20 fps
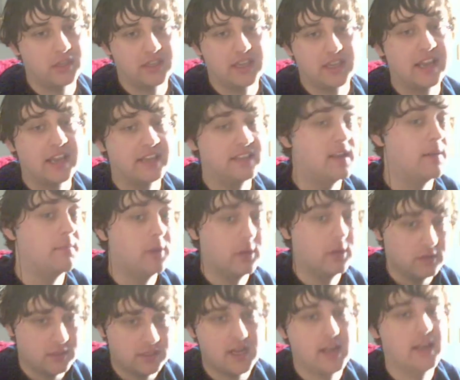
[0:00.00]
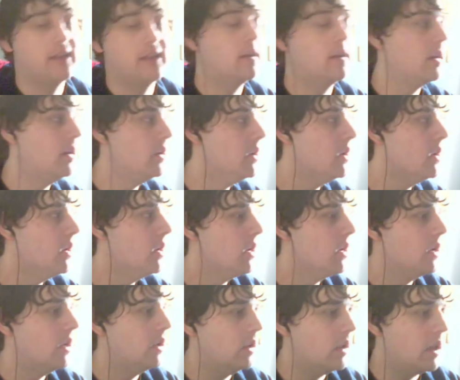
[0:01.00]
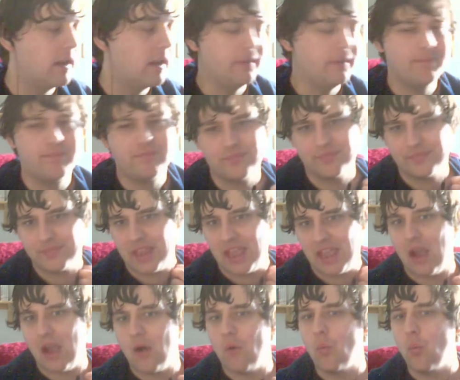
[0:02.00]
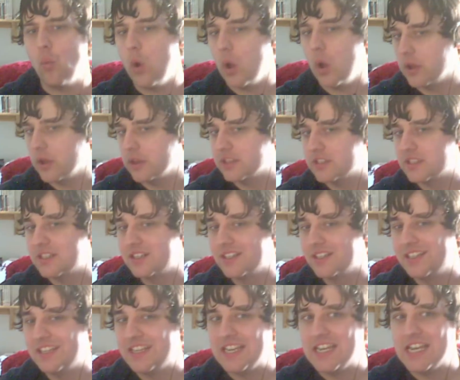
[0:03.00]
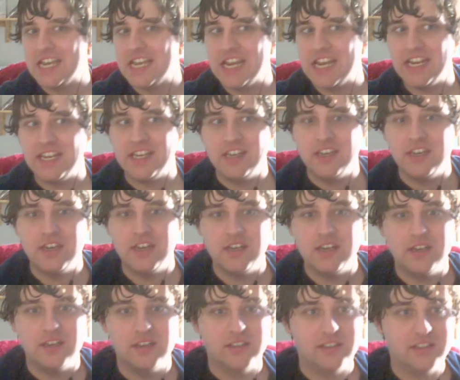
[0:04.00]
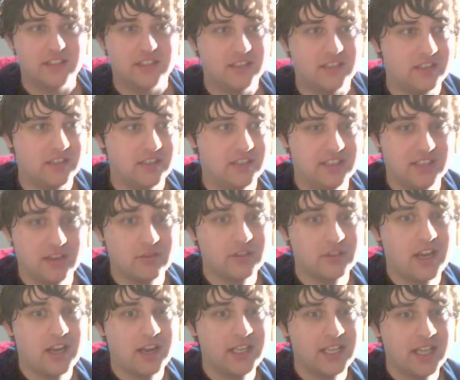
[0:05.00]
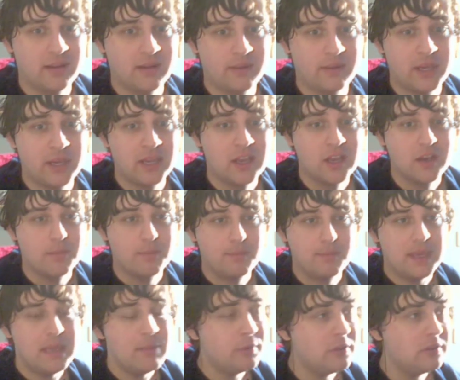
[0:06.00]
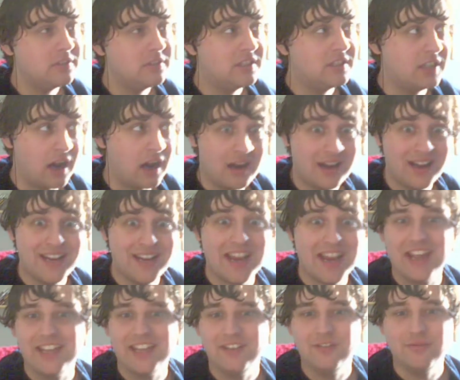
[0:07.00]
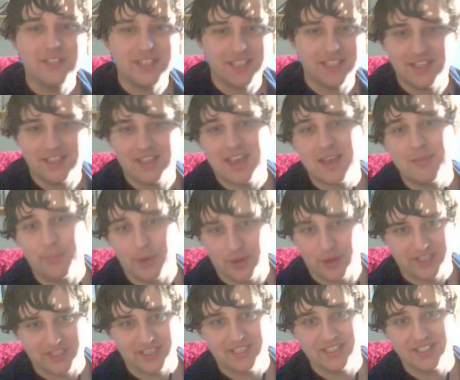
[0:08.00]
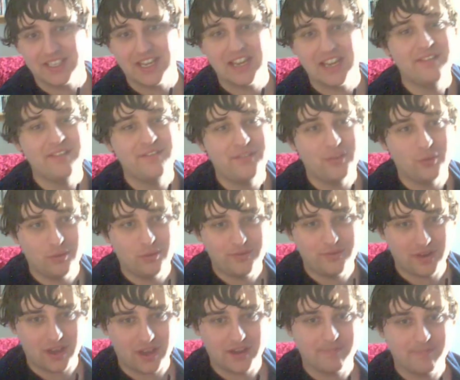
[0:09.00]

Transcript: except not snake. Like, at worst. In Zero Time Dilemma, people die and you see their bodies in full flight.